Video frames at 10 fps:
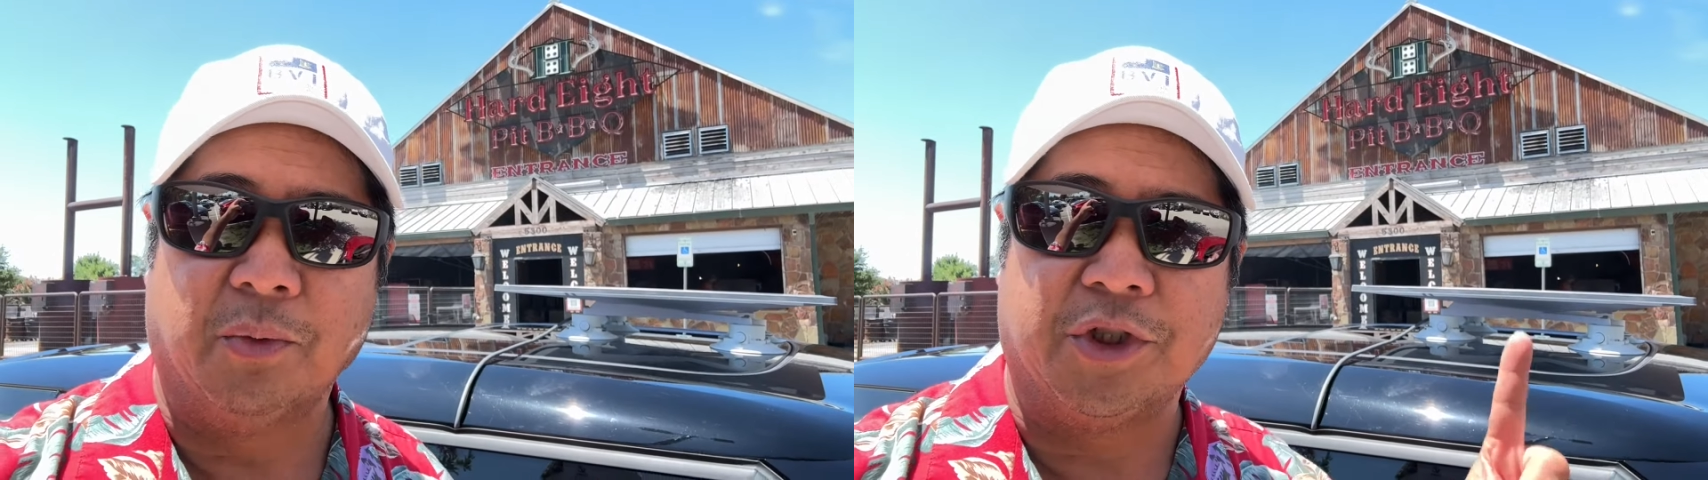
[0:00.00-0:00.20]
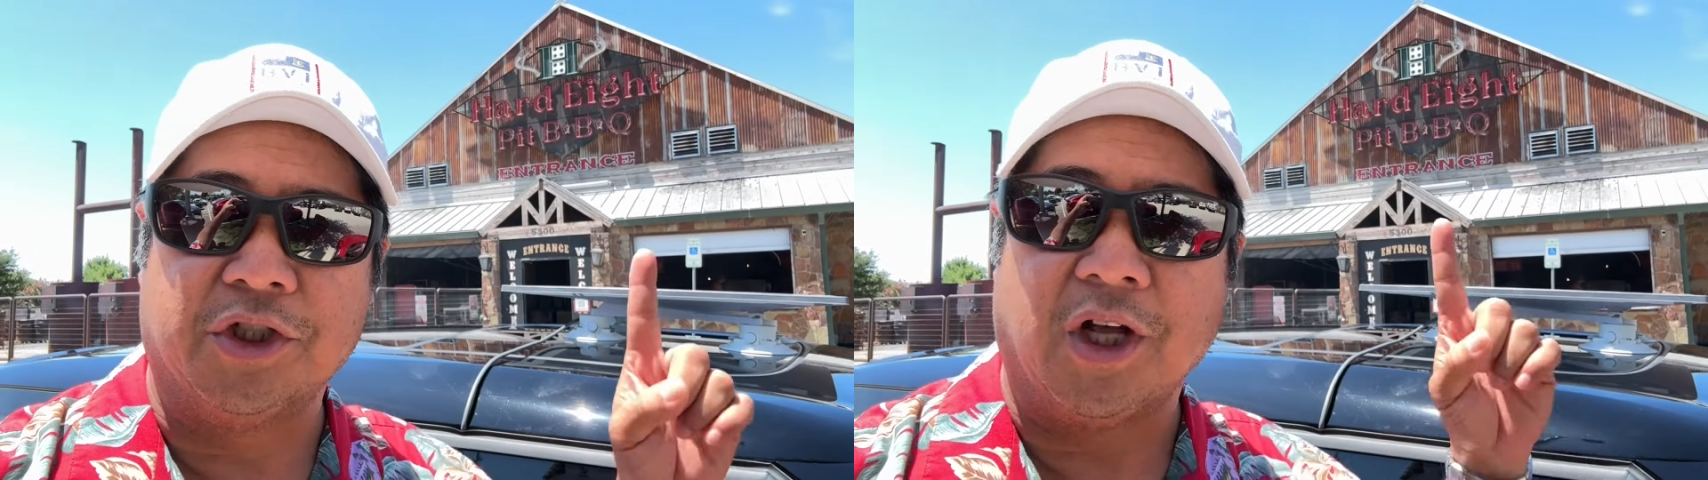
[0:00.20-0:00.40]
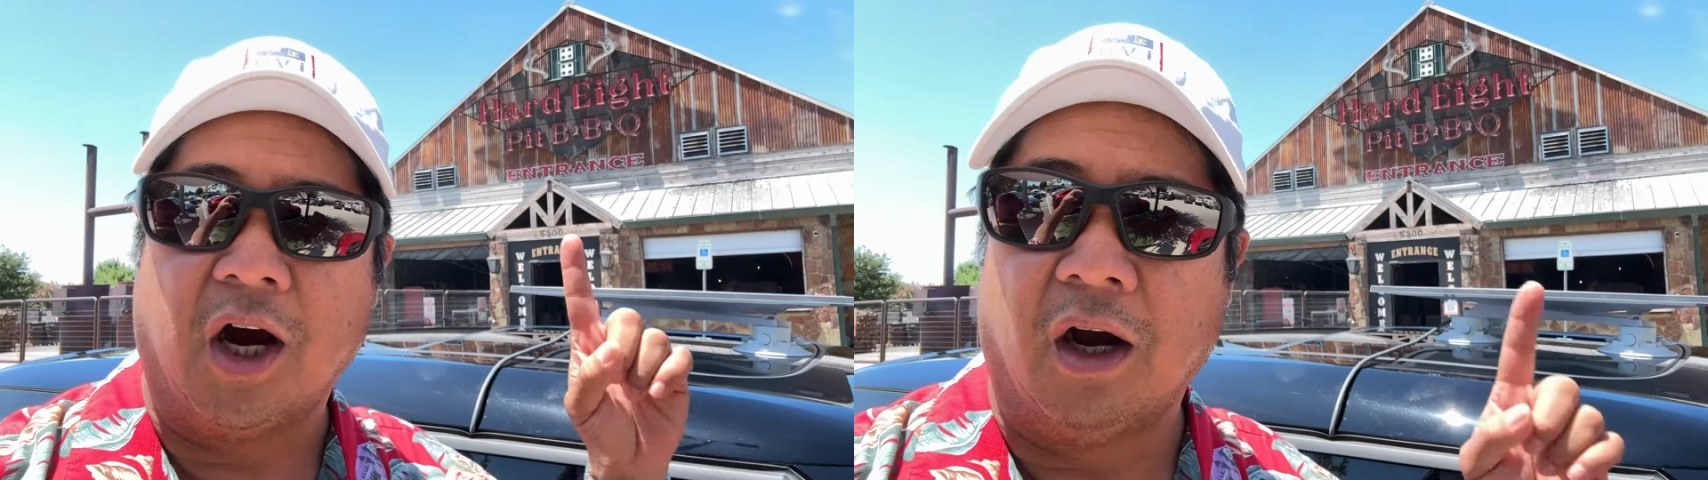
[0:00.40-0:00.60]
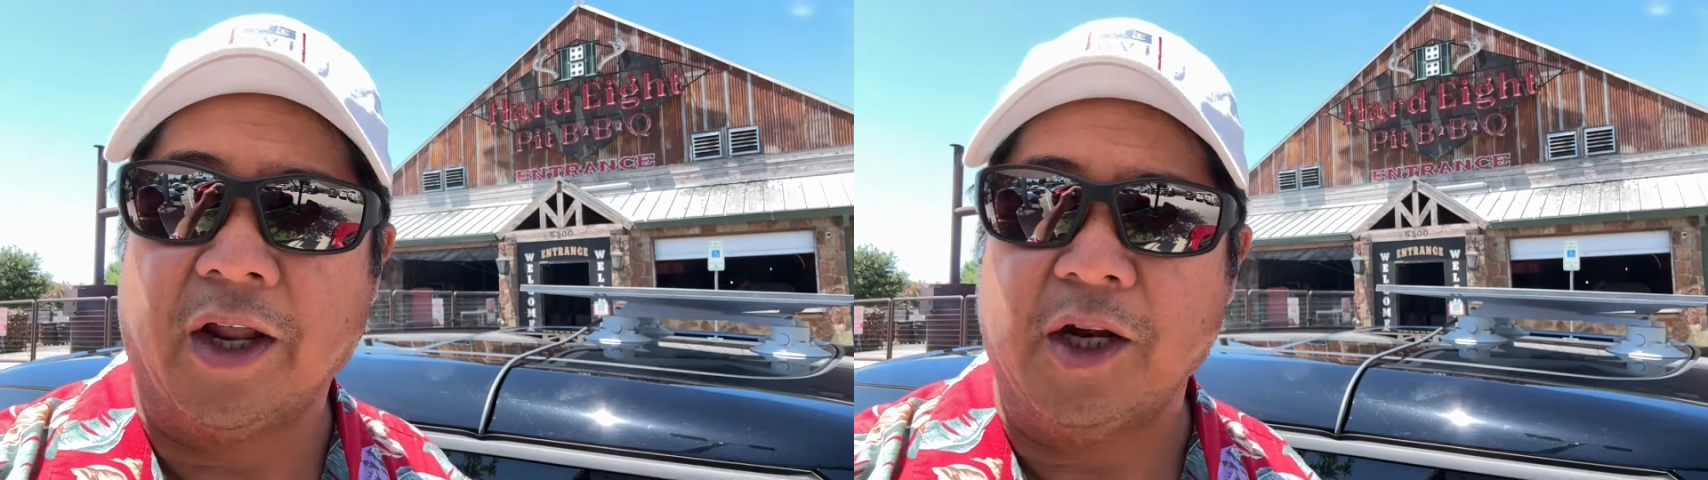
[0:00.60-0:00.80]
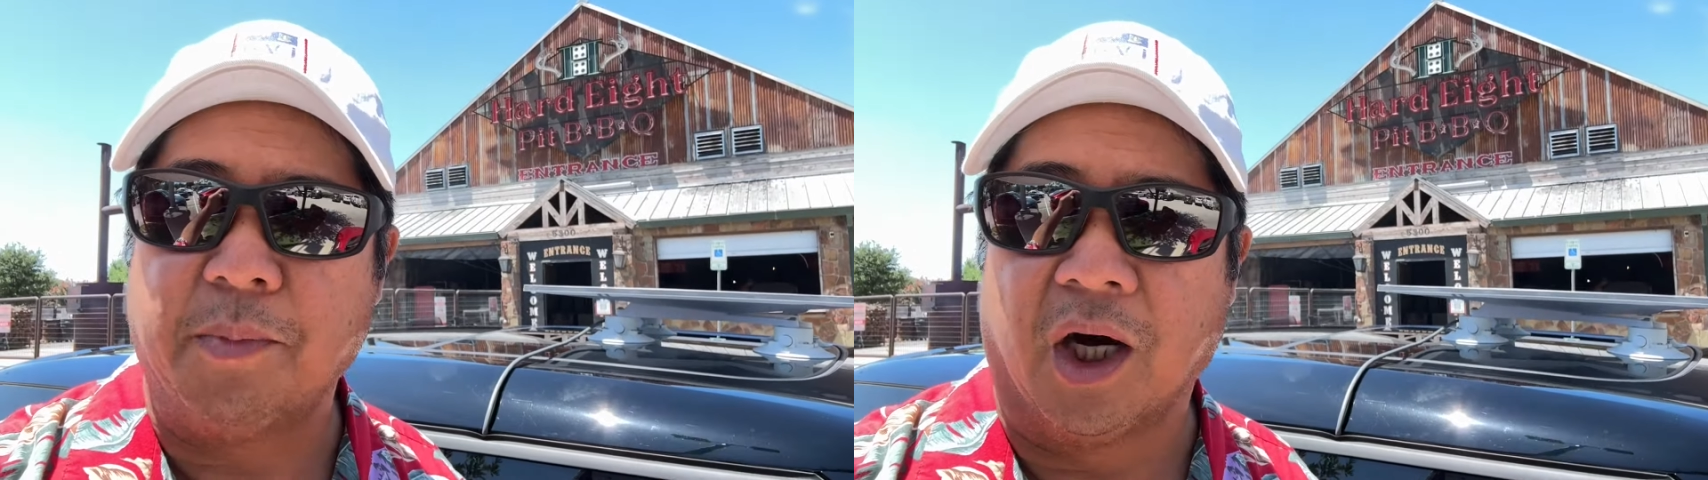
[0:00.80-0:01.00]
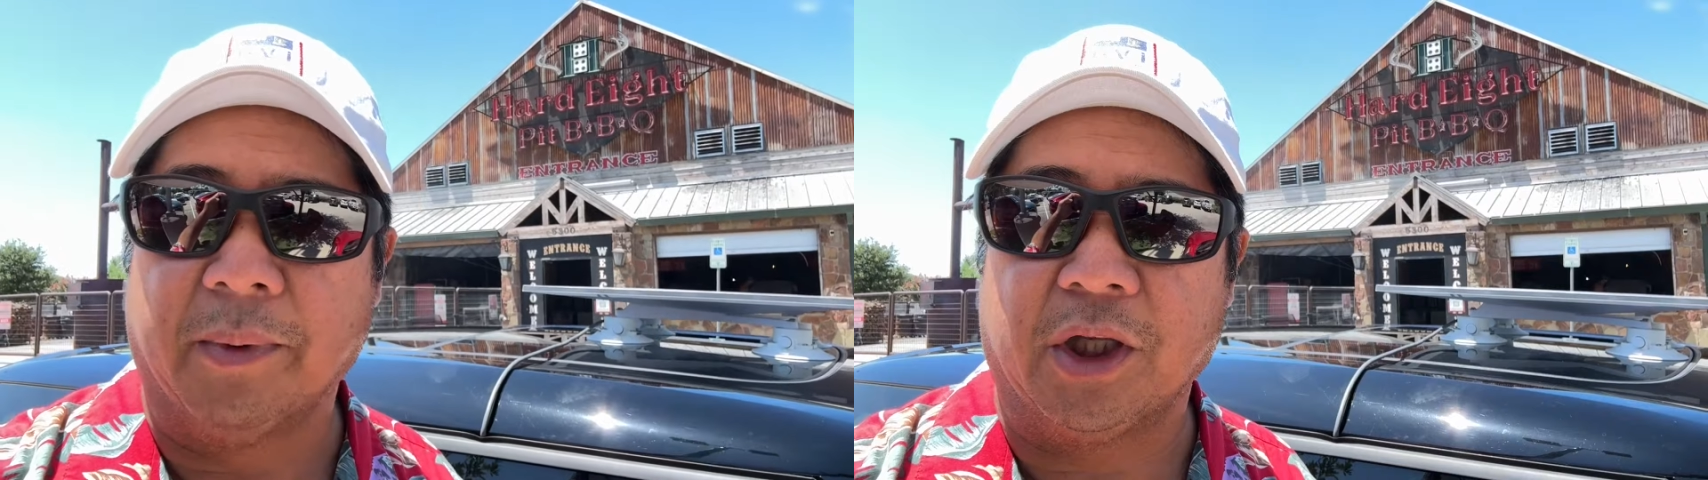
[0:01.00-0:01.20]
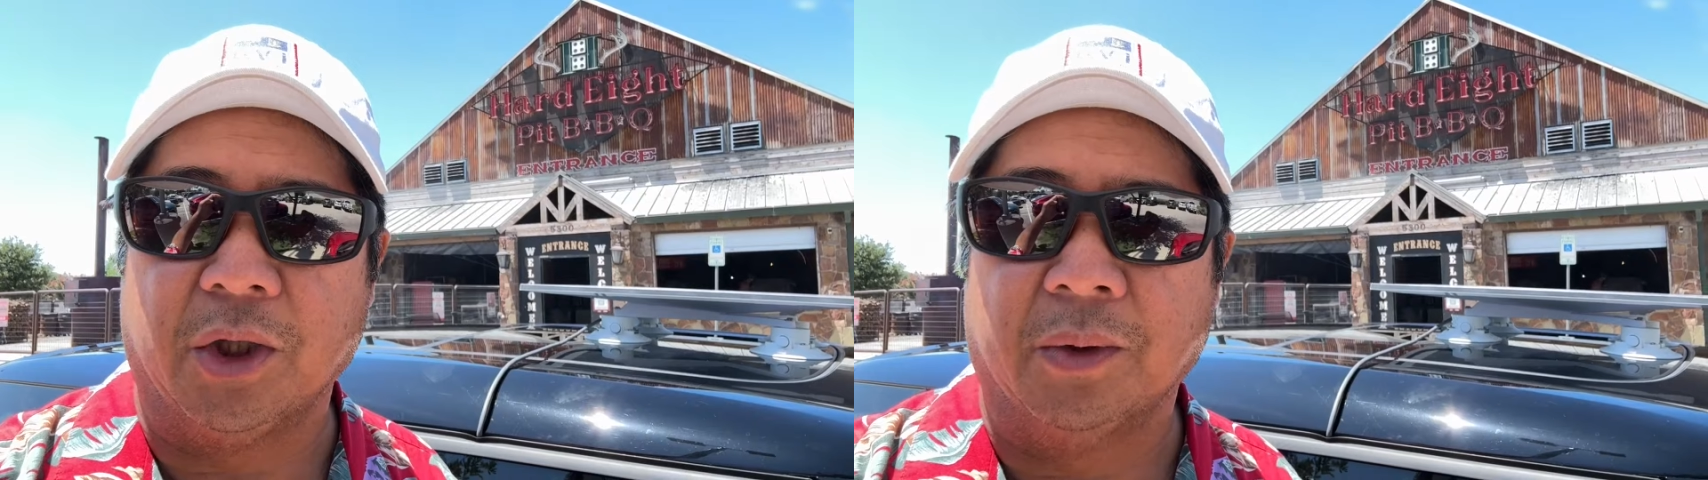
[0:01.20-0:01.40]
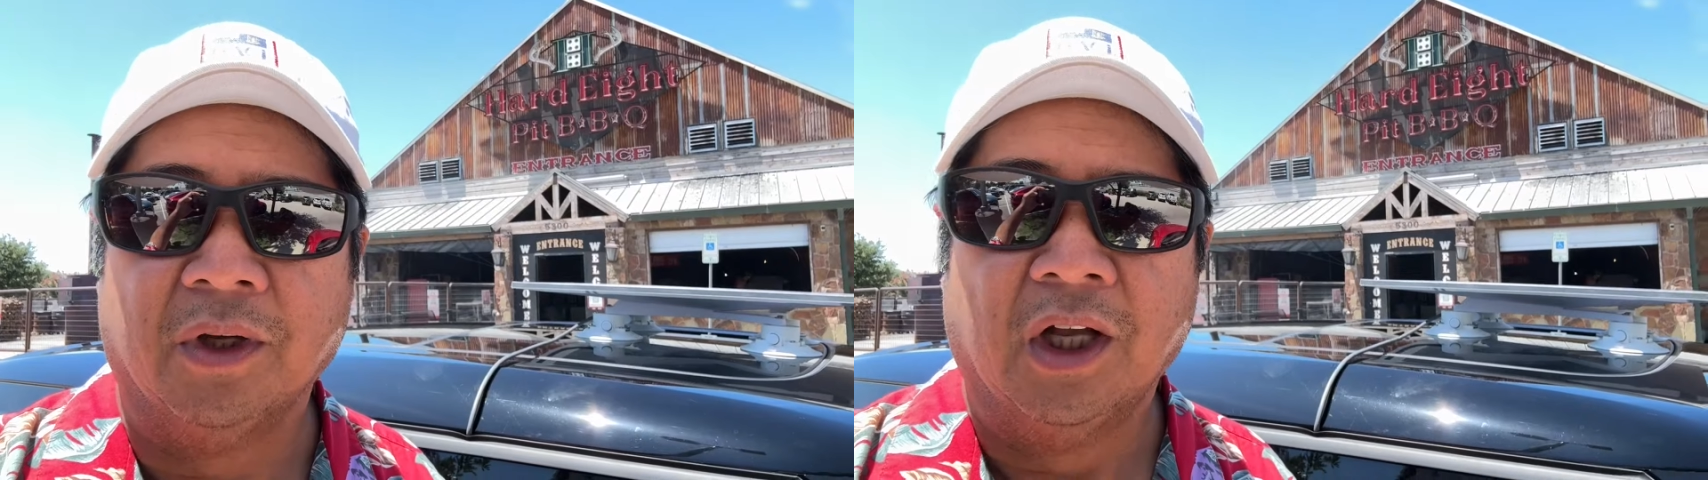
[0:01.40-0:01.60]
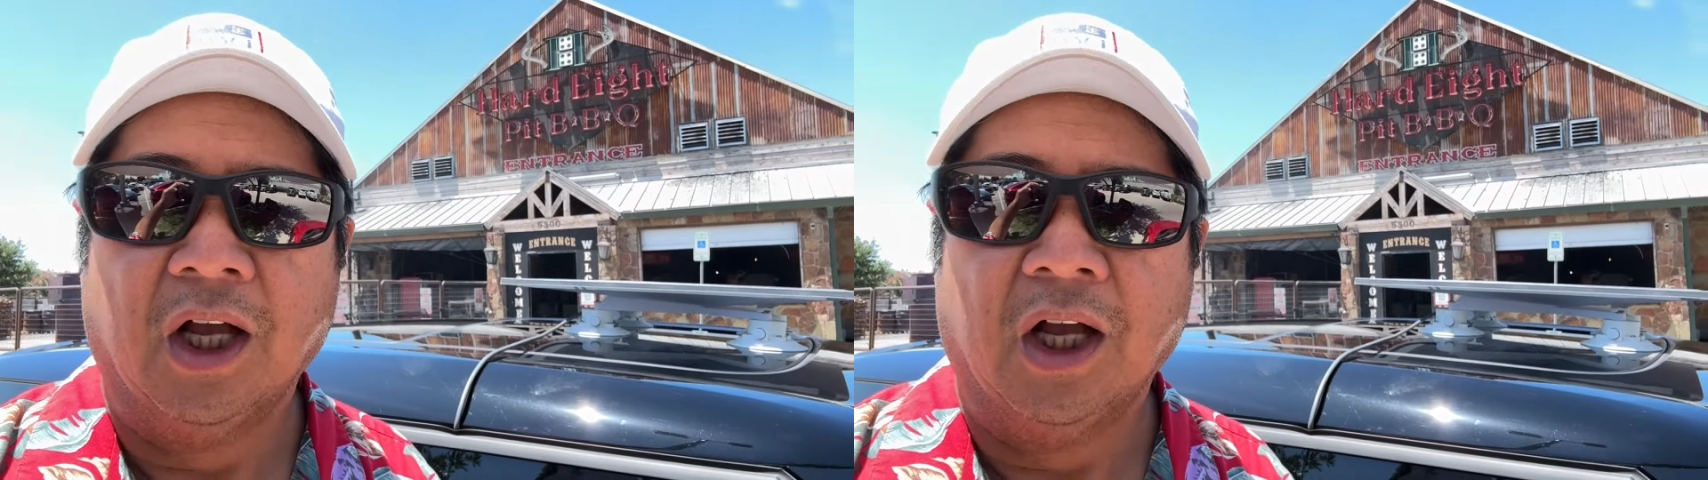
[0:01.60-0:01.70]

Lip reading: which is the Hard Eight BBQ.